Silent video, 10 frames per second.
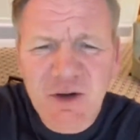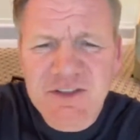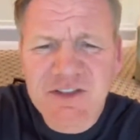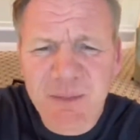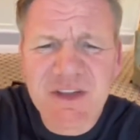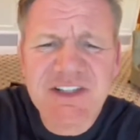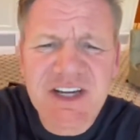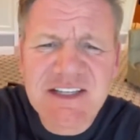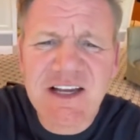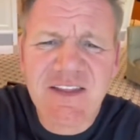on top of the
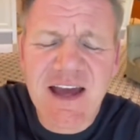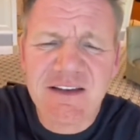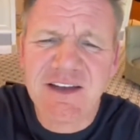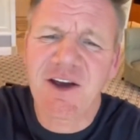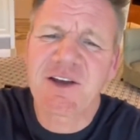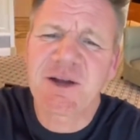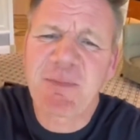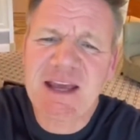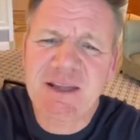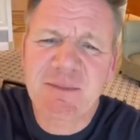cheese like that? No, you're going to
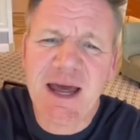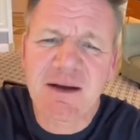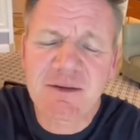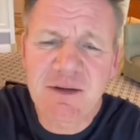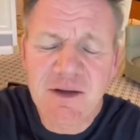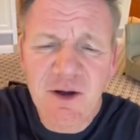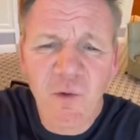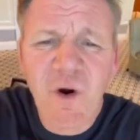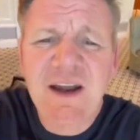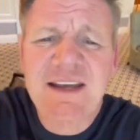bake them now.
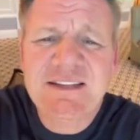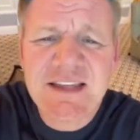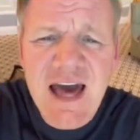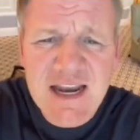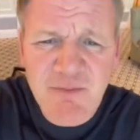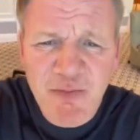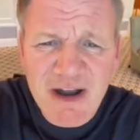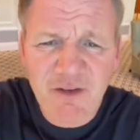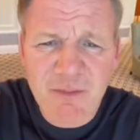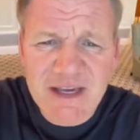What is that? A
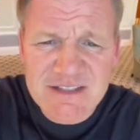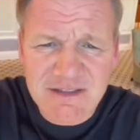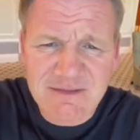Breville mixer?